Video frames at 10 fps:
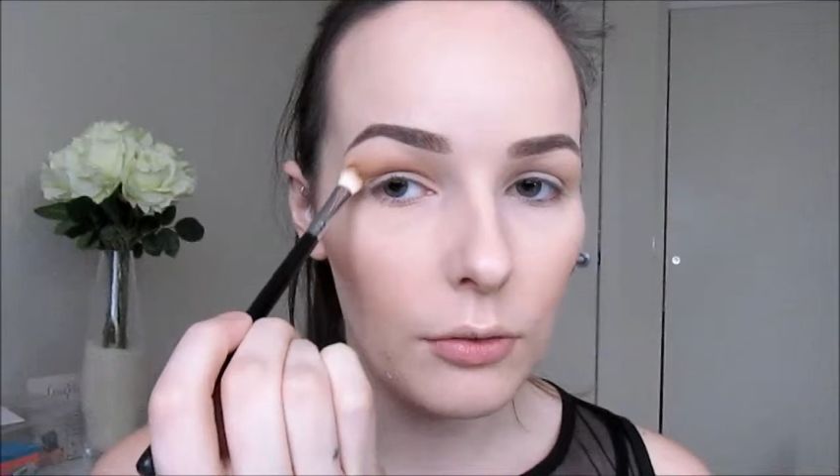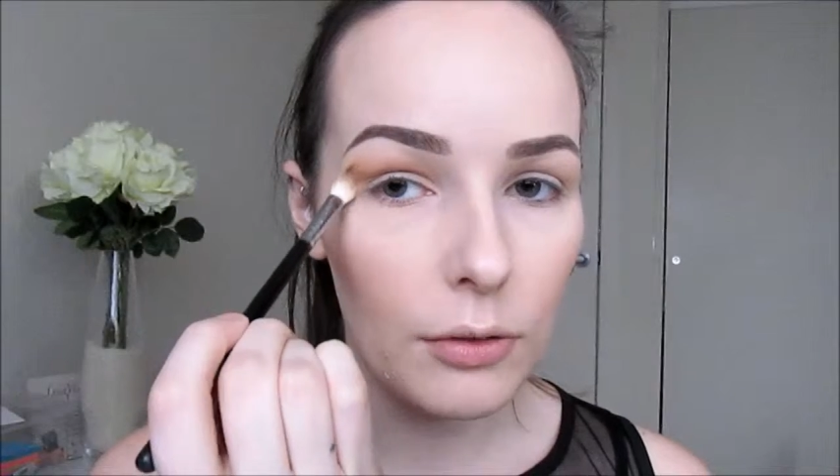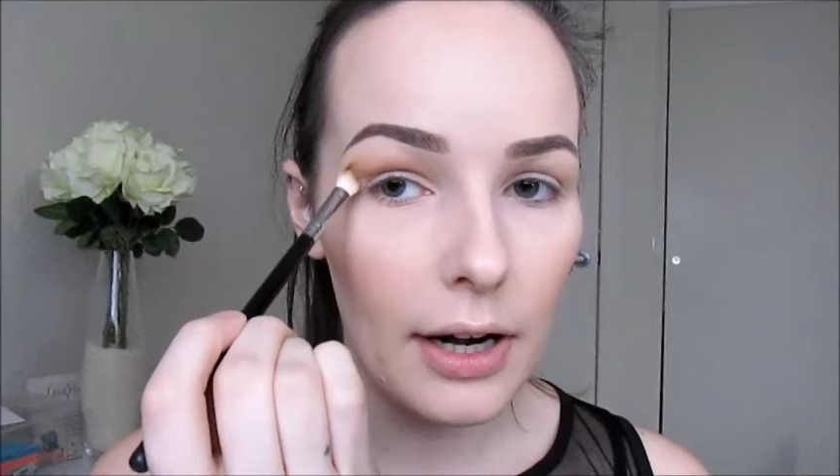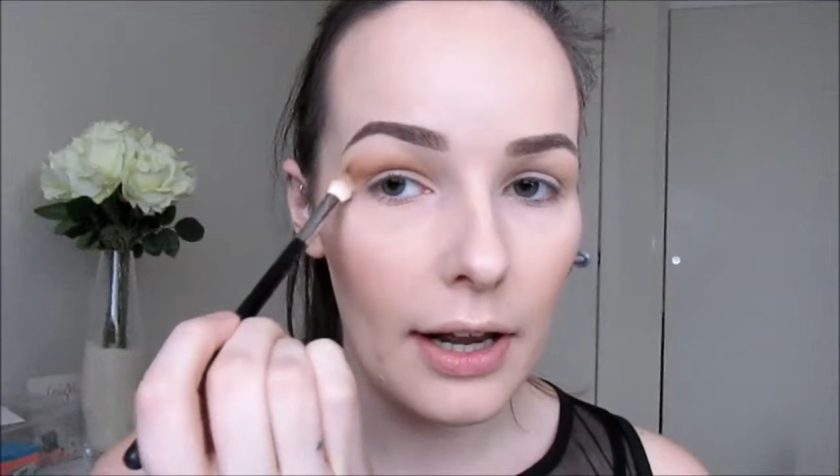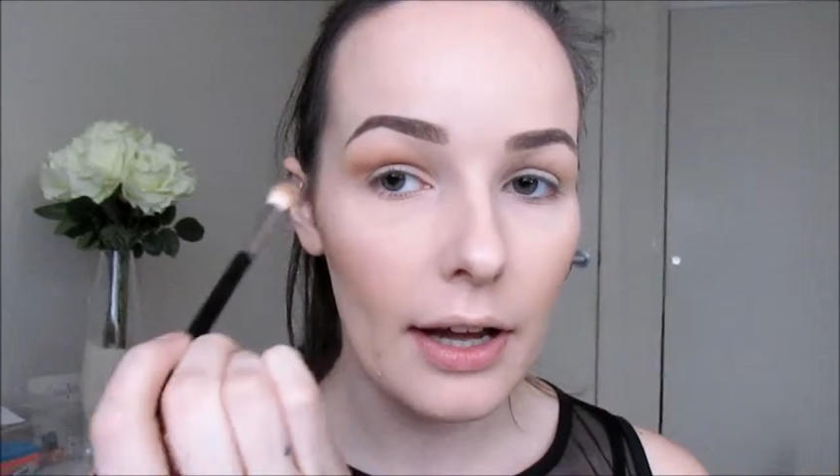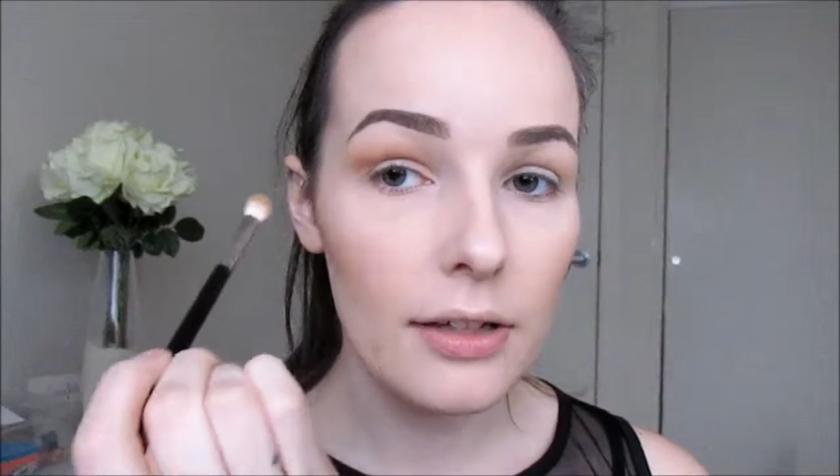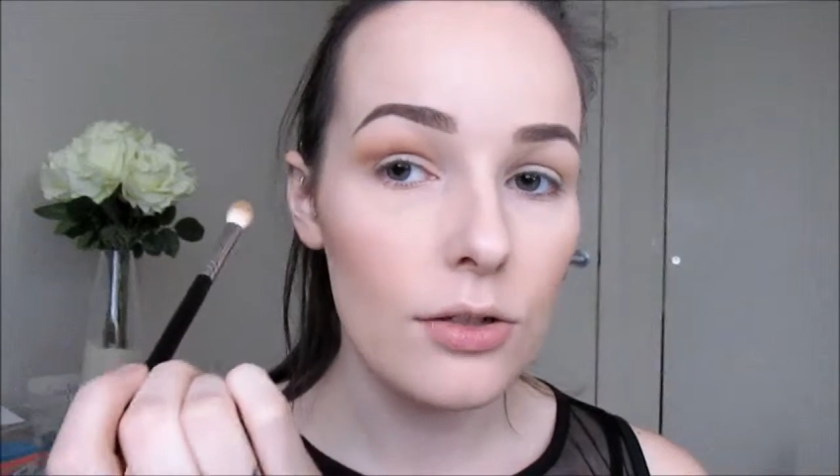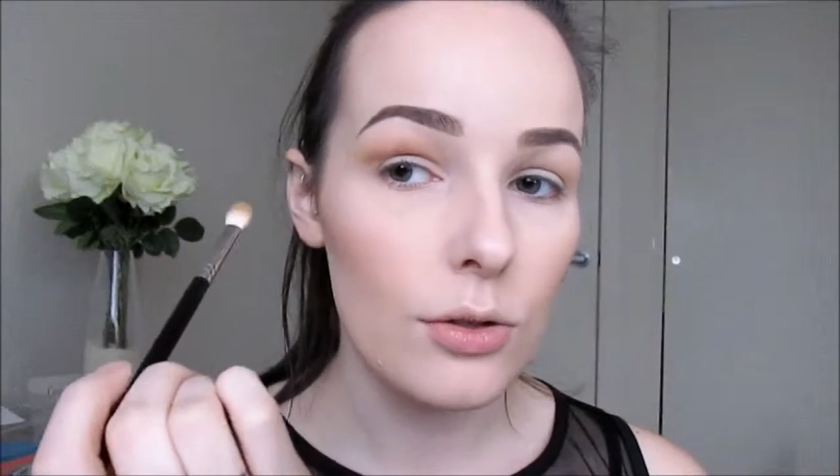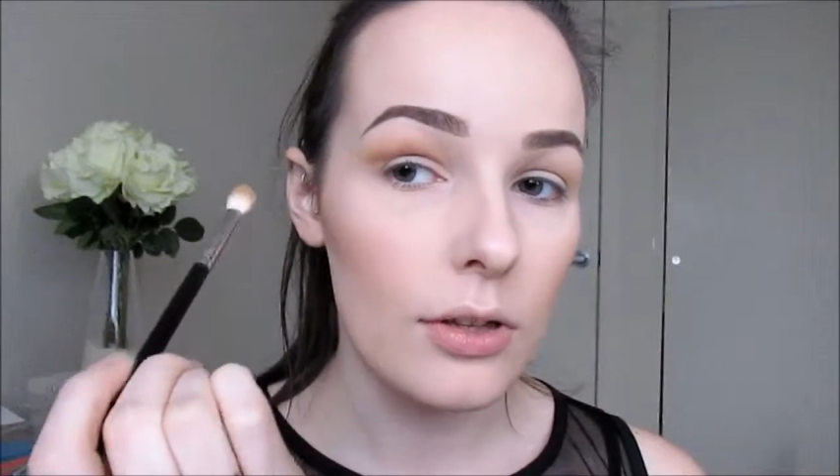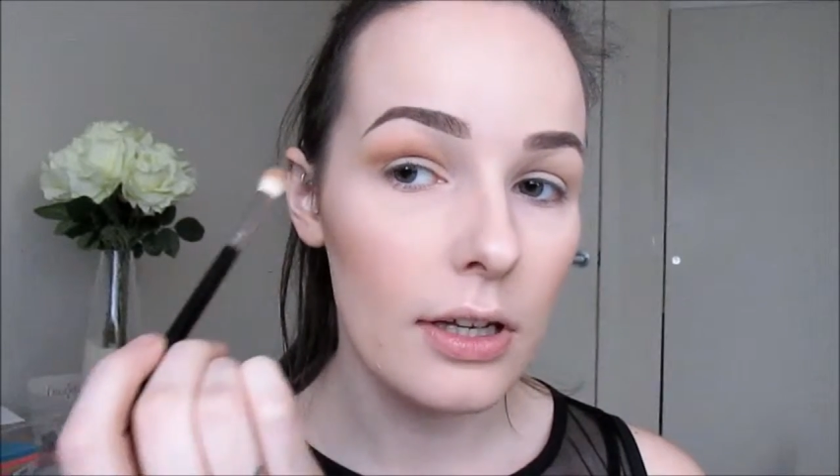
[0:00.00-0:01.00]
right out
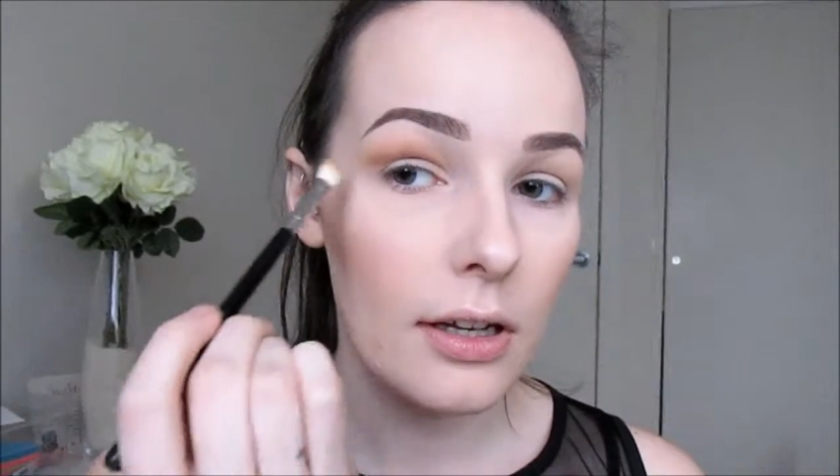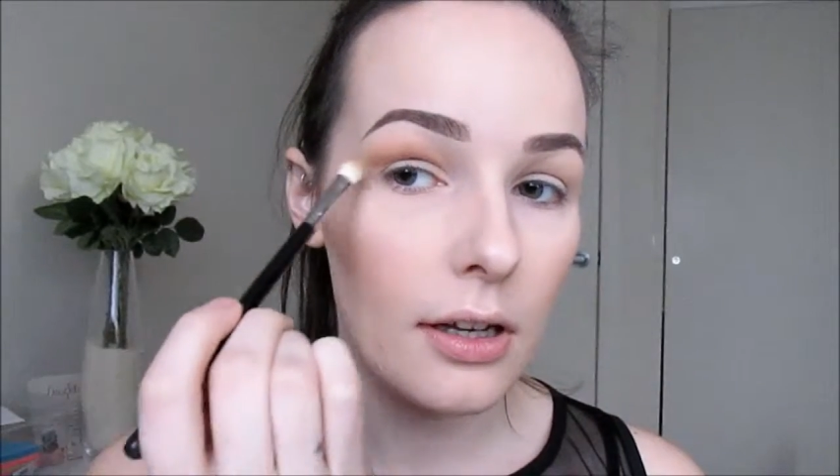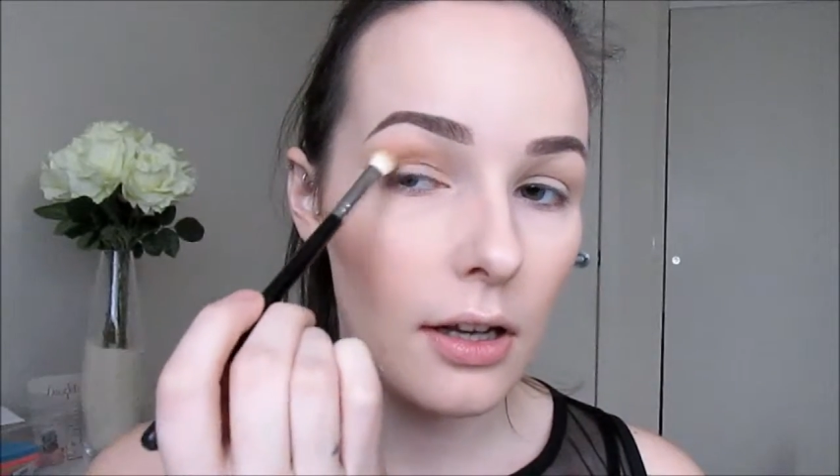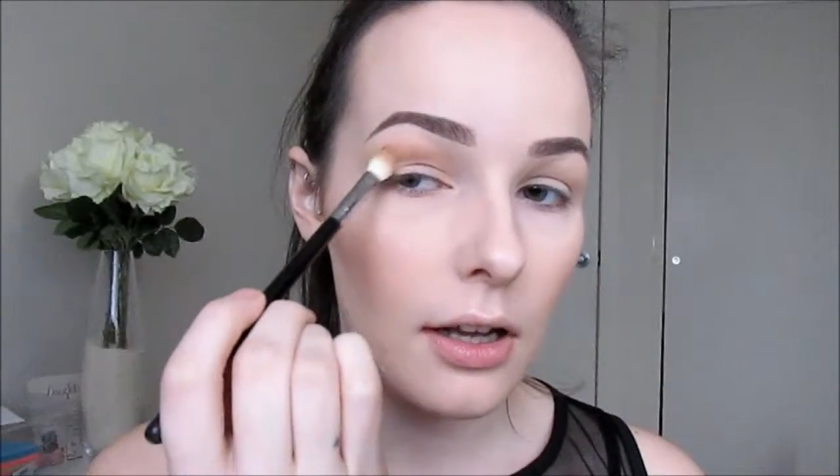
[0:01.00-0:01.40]
to the